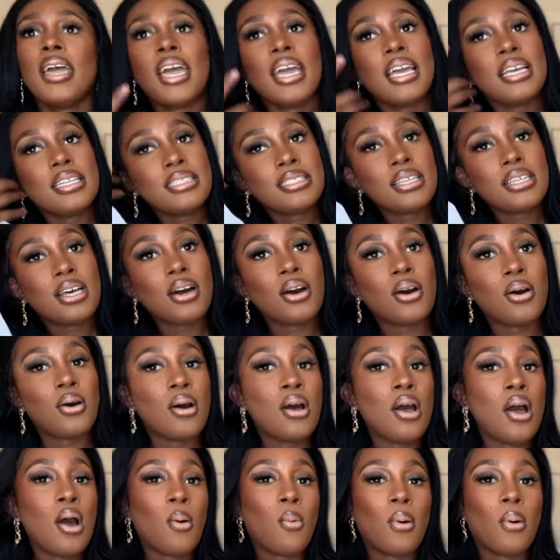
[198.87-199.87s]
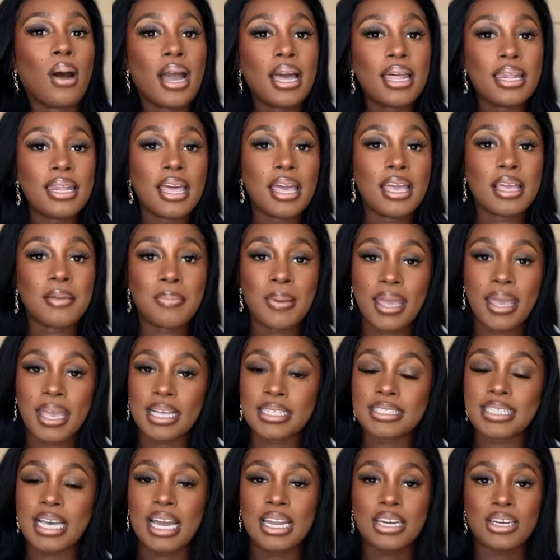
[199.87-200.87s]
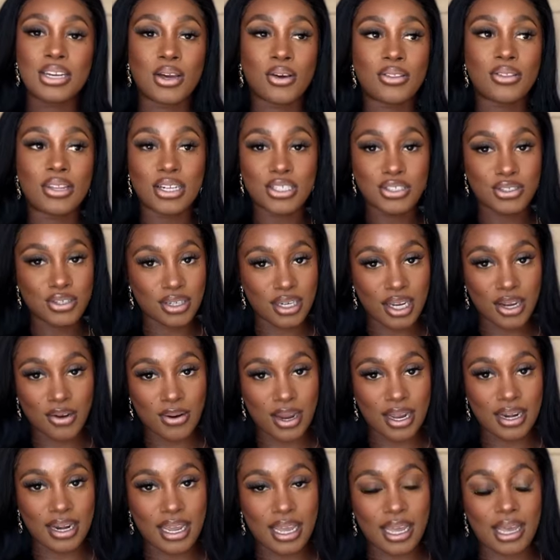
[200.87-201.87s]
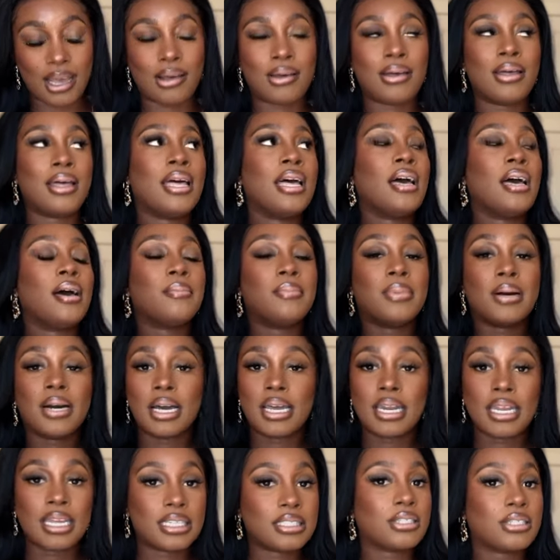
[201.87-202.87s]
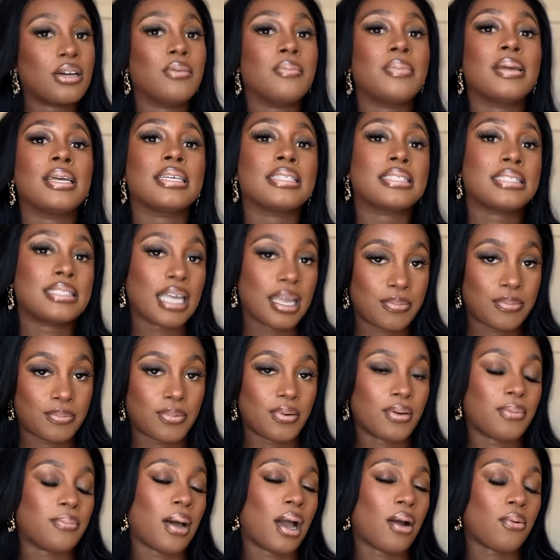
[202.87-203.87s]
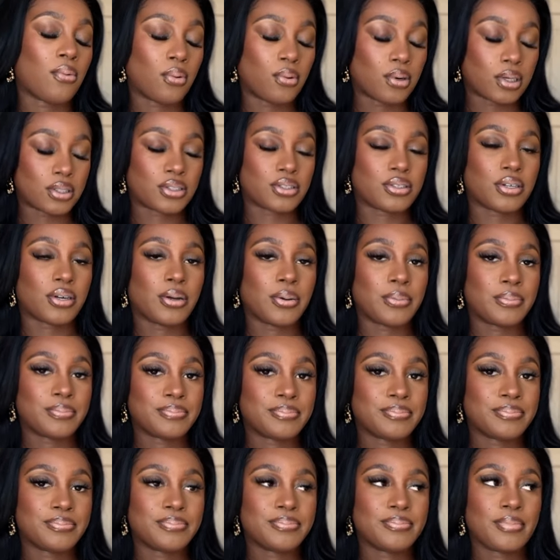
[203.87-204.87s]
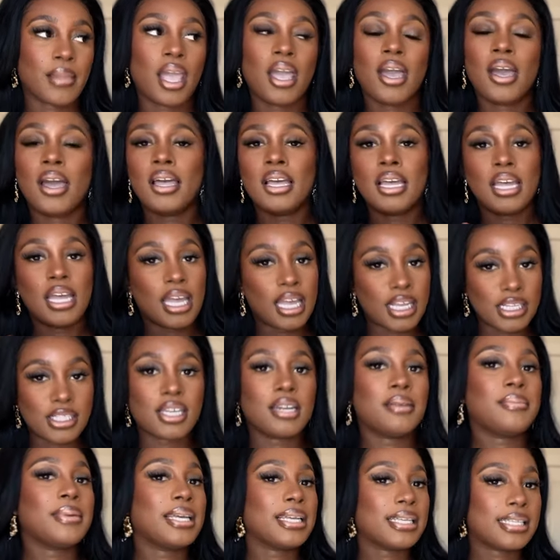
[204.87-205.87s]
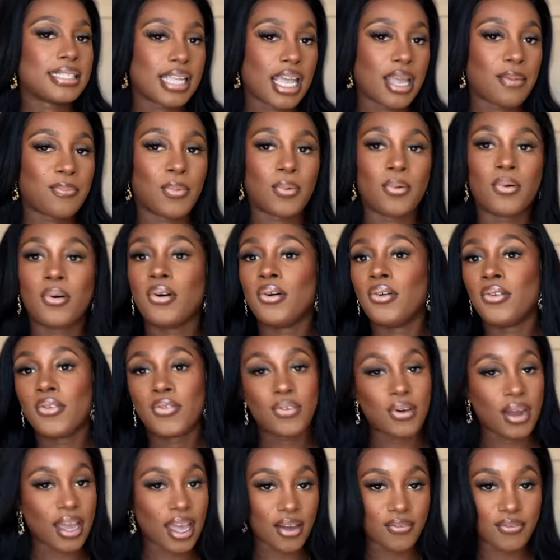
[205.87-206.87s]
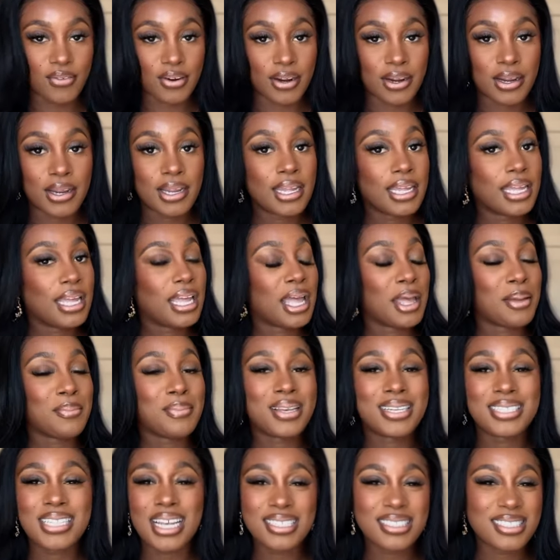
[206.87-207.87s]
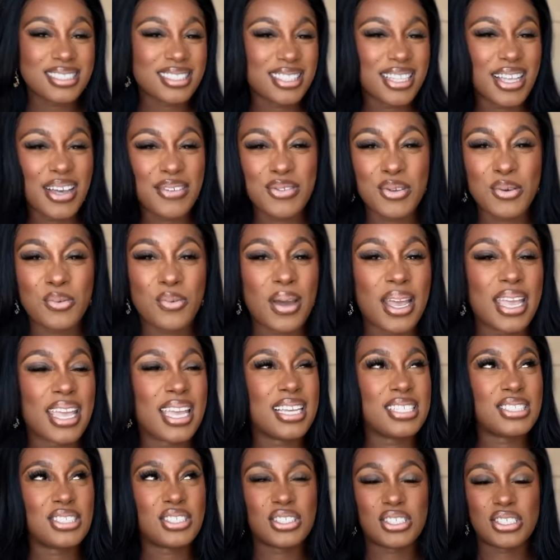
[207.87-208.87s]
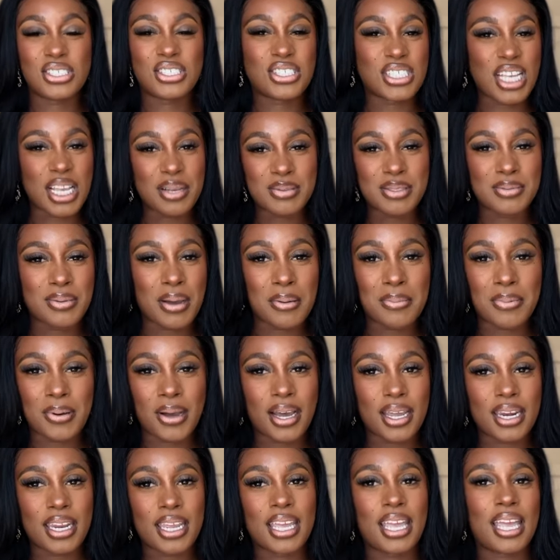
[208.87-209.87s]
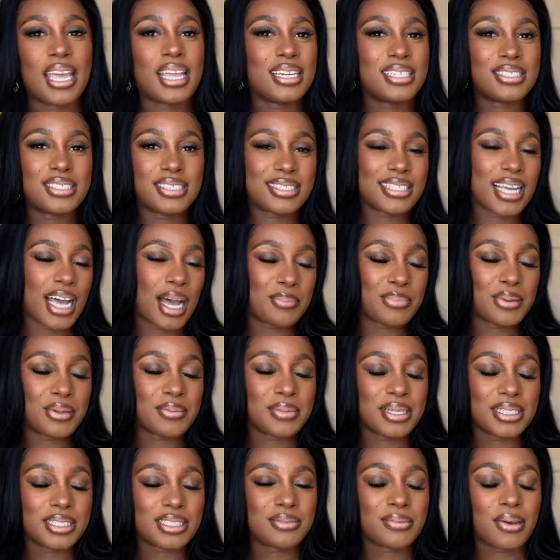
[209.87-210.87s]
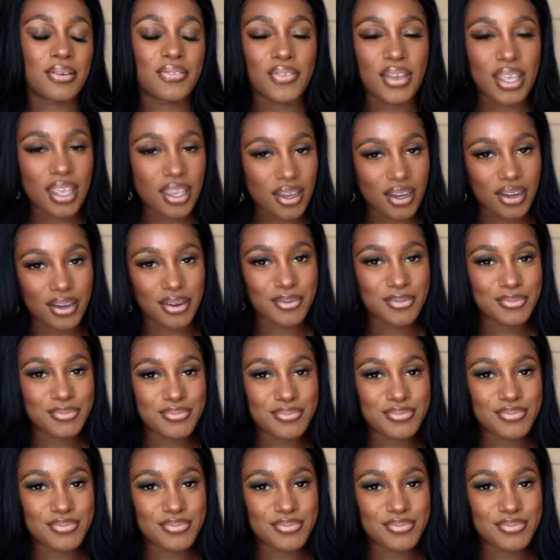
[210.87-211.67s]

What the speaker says: And so wide leg pants, I know they're trending right now, but honey, it's going to be a staple in my wardrobe. It's going to be a staple forever because I just love the way it just shapes my body and it just complements my figure.